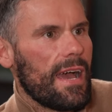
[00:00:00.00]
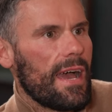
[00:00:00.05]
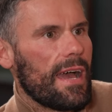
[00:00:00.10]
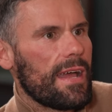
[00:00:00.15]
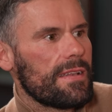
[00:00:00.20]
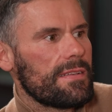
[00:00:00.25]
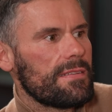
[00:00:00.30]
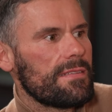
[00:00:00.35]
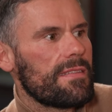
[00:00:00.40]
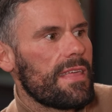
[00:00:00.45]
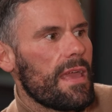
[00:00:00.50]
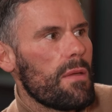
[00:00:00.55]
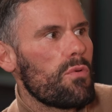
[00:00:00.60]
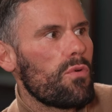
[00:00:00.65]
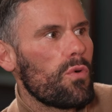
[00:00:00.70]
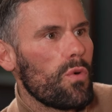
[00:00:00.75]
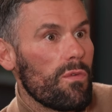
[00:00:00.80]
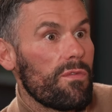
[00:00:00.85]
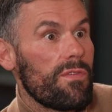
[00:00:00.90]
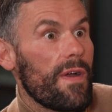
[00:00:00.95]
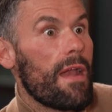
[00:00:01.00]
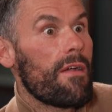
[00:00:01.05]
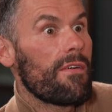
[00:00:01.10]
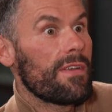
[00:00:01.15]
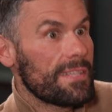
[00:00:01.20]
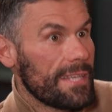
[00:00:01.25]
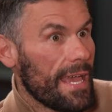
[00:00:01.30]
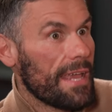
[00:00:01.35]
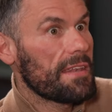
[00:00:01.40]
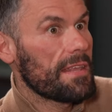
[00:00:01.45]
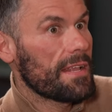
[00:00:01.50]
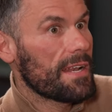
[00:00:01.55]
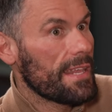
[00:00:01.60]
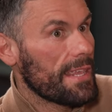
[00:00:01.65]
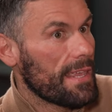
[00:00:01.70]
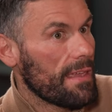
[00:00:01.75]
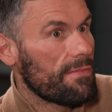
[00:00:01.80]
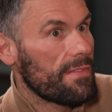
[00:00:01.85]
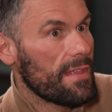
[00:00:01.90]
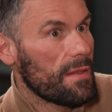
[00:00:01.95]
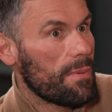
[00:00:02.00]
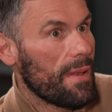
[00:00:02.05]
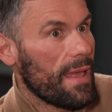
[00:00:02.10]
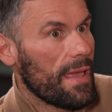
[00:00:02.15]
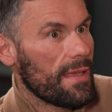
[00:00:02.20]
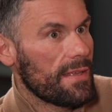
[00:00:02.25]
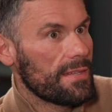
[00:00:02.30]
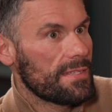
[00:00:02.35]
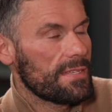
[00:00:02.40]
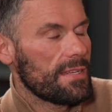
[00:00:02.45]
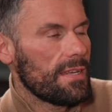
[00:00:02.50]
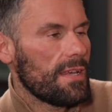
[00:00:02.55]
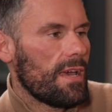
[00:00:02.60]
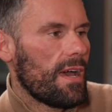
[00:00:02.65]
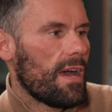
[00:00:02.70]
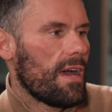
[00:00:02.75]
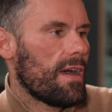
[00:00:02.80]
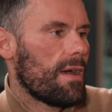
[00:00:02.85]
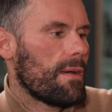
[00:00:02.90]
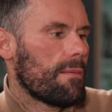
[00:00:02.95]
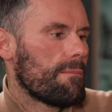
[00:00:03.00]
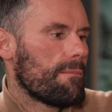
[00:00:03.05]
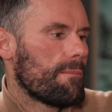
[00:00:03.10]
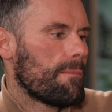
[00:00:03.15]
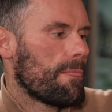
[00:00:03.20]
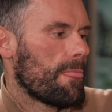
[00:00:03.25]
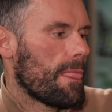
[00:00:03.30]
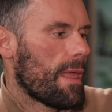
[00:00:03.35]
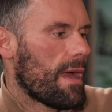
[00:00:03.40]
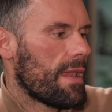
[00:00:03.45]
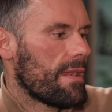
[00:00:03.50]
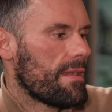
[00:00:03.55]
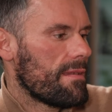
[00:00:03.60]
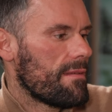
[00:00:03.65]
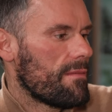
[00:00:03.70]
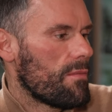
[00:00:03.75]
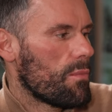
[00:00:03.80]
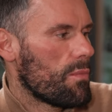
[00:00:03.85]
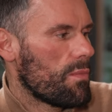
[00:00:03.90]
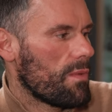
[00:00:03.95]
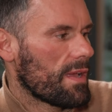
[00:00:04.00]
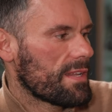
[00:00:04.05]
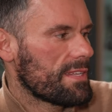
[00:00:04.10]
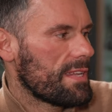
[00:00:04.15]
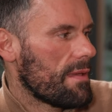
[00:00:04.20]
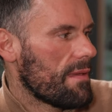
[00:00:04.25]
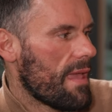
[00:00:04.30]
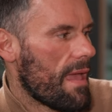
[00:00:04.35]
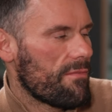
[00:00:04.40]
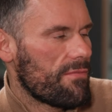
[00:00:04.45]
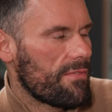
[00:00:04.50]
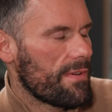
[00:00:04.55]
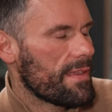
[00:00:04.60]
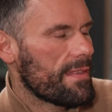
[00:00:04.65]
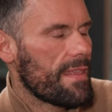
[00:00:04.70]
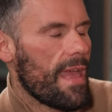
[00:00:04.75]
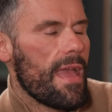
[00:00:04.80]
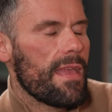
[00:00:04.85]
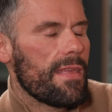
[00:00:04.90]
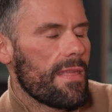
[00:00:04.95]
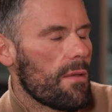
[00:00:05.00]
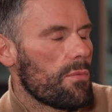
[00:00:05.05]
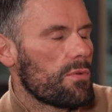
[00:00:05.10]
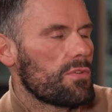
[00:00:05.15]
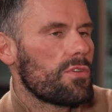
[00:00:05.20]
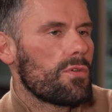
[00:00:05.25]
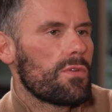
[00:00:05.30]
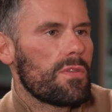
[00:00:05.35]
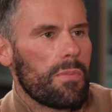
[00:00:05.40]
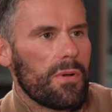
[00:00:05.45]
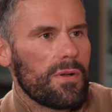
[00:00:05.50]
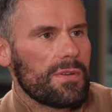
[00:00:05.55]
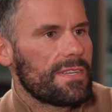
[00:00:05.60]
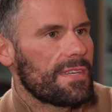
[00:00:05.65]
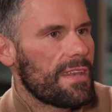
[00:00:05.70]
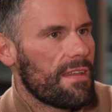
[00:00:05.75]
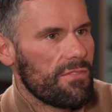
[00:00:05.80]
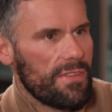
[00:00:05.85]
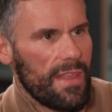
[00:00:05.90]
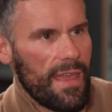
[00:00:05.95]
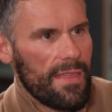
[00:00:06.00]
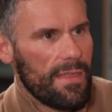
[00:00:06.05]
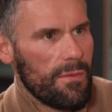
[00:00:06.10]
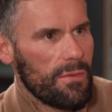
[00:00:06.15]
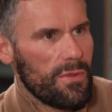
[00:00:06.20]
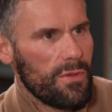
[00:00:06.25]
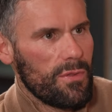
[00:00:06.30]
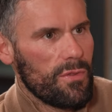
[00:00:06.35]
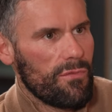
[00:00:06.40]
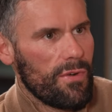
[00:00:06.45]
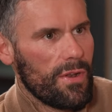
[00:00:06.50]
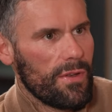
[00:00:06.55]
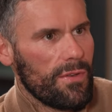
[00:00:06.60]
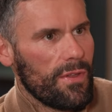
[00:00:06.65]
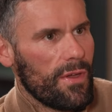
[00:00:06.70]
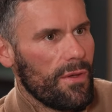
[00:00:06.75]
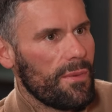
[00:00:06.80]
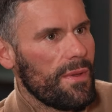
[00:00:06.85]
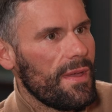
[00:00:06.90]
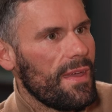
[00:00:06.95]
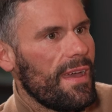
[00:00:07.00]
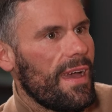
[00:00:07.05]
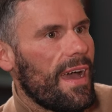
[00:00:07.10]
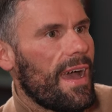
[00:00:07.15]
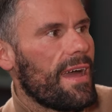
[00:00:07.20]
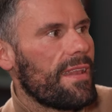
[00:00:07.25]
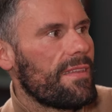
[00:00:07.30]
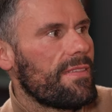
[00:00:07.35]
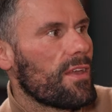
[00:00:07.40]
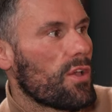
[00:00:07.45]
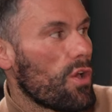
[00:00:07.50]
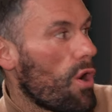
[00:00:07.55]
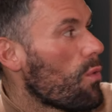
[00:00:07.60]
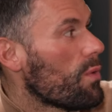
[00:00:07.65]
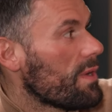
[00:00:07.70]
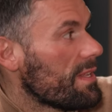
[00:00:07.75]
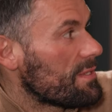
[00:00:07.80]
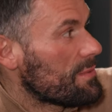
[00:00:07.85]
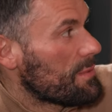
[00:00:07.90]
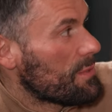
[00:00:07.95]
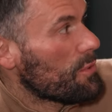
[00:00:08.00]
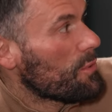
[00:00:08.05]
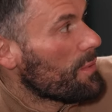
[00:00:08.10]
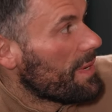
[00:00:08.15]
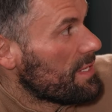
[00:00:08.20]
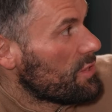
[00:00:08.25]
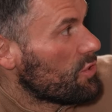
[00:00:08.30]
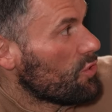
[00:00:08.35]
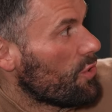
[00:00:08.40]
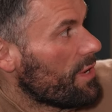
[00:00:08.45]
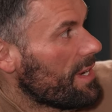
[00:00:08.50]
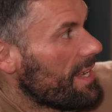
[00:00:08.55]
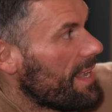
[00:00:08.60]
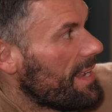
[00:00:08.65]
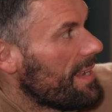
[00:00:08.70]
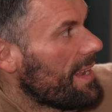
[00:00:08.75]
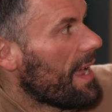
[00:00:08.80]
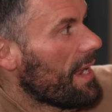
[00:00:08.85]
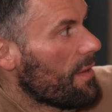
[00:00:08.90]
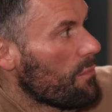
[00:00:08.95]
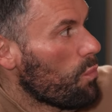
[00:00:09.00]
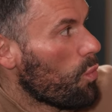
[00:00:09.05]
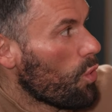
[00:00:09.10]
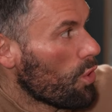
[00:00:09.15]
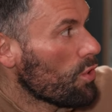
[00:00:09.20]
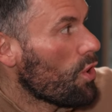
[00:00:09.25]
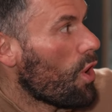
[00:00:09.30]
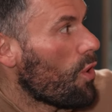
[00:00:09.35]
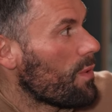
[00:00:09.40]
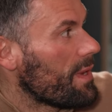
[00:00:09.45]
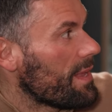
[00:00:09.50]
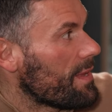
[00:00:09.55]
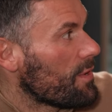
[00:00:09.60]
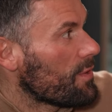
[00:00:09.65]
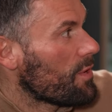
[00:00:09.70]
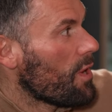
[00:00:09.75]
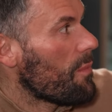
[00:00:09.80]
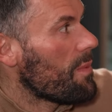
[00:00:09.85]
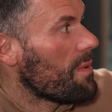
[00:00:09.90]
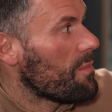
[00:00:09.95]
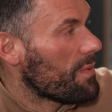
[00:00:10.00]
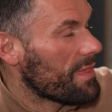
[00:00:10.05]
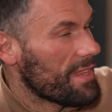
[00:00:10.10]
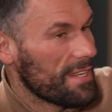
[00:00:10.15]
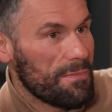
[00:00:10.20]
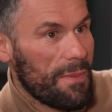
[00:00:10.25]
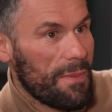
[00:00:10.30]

and they were all very technical technically gifted players. Um, and like I say, every day they would do the boxes, every day they would do the rondo, and the goalies would always join in. And one goalie could go in with the